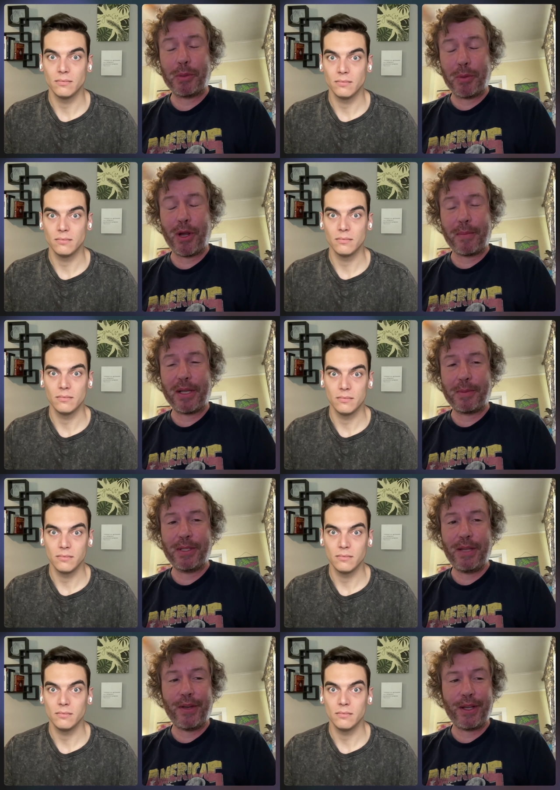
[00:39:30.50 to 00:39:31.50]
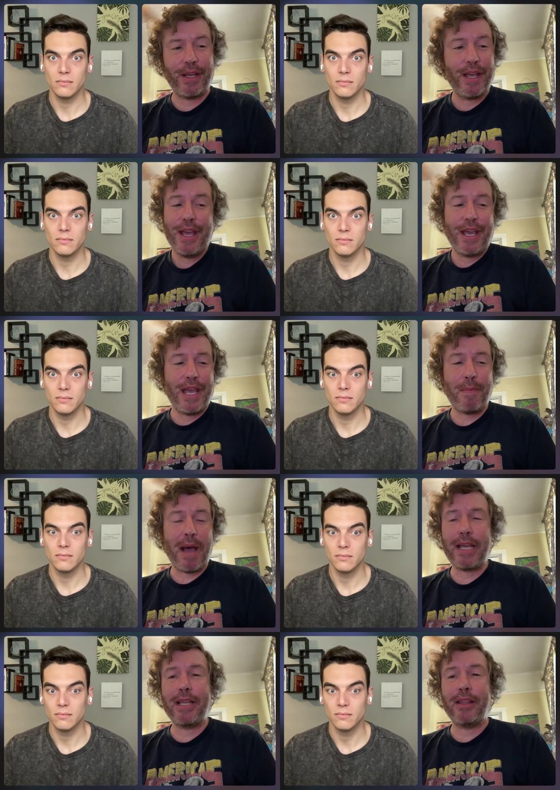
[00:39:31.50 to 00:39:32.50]
Speaker 1: we're talking about specifically, it
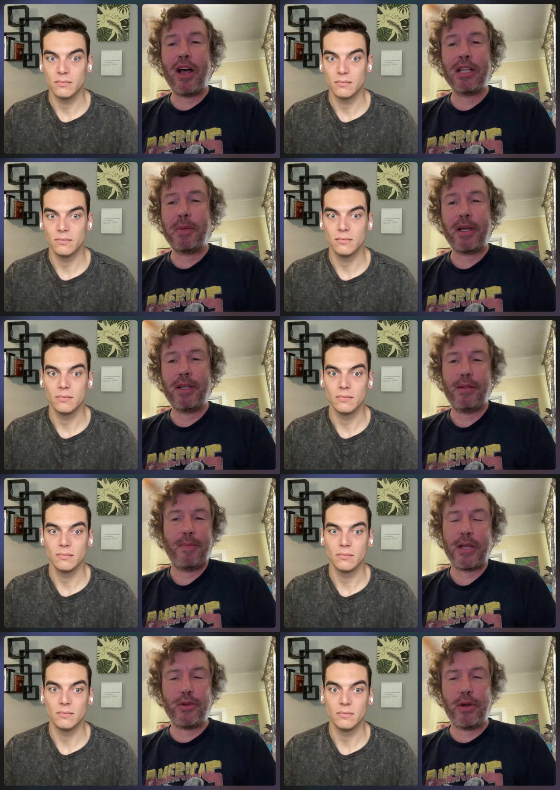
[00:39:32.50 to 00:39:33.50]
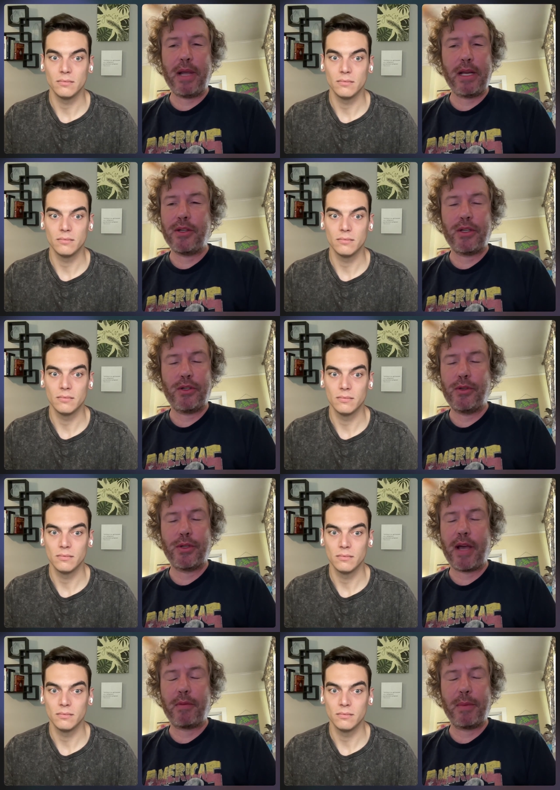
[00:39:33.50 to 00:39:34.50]
might get lost because the mainstream media just
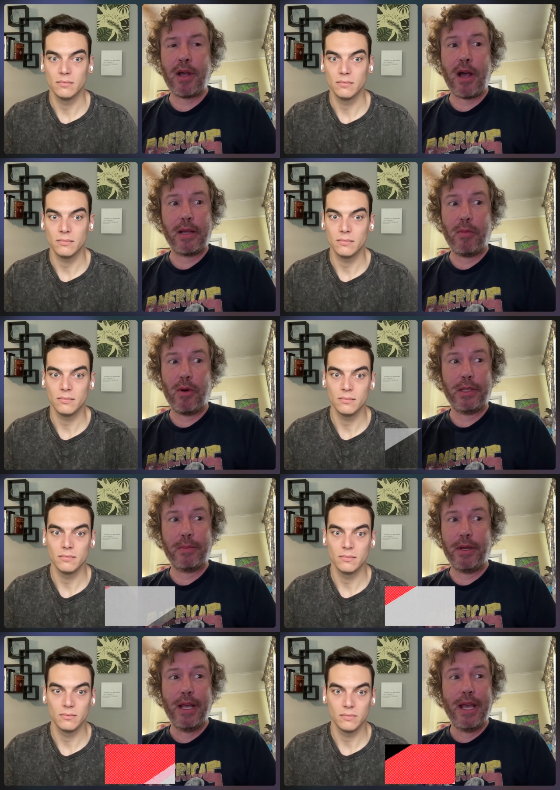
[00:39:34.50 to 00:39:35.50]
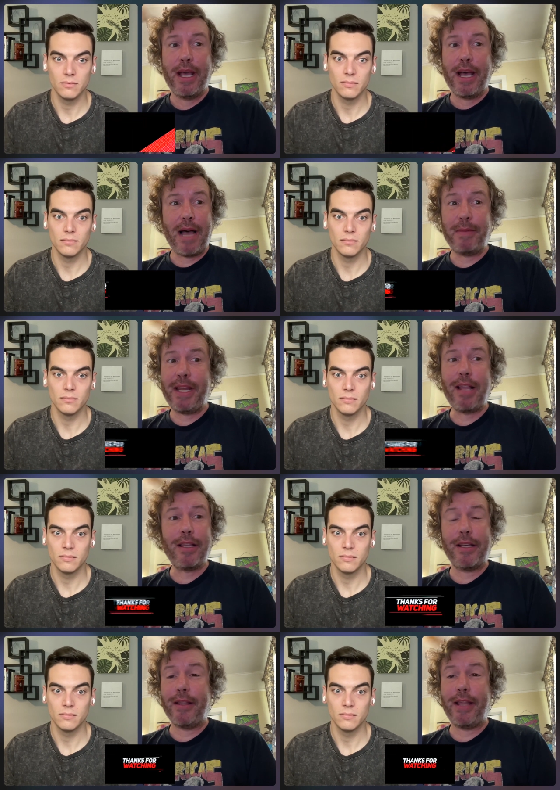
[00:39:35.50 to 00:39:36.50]
uses government talking points. But I'm
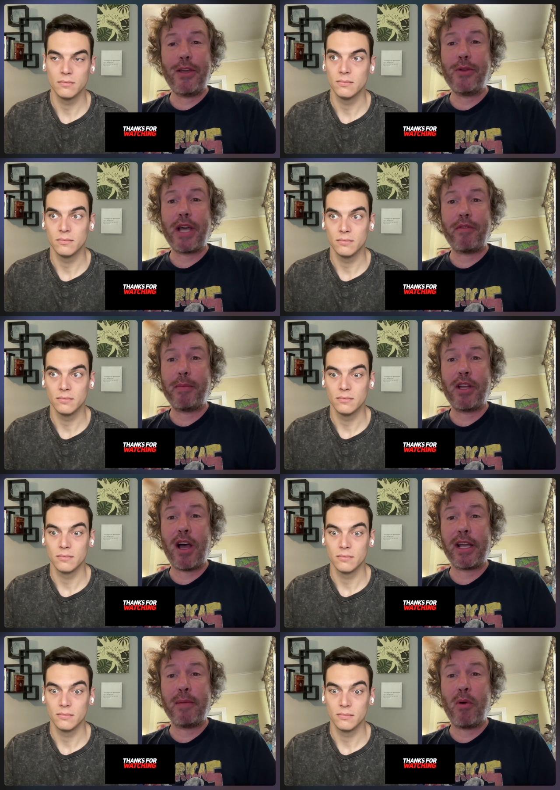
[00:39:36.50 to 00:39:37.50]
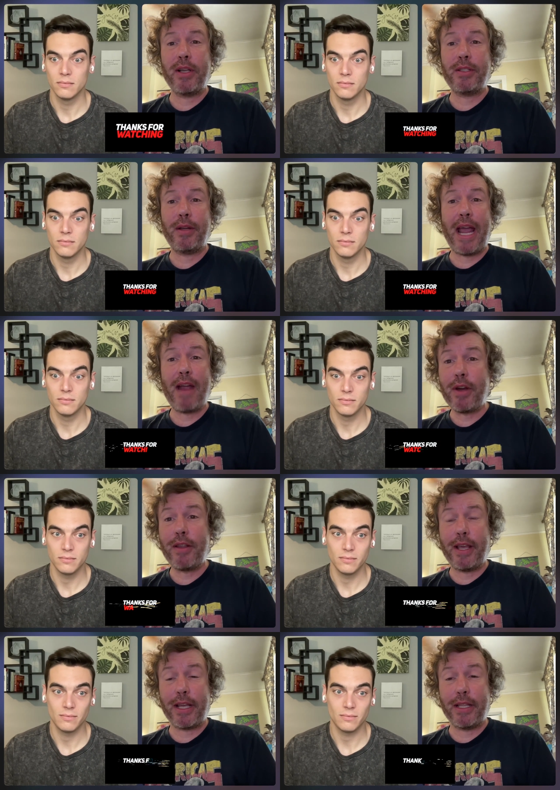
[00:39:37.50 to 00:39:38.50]
telling you, they use government talking points on
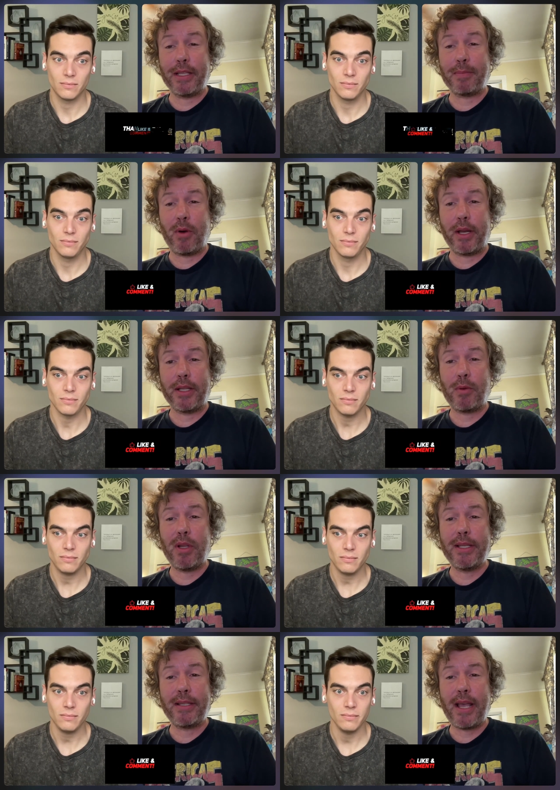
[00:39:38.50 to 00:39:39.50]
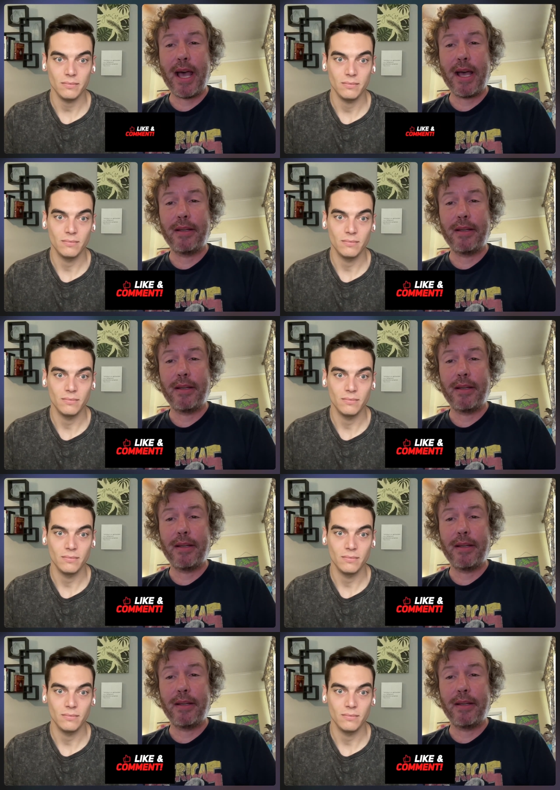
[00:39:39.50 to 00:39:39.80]
everything at this point. It's really sad.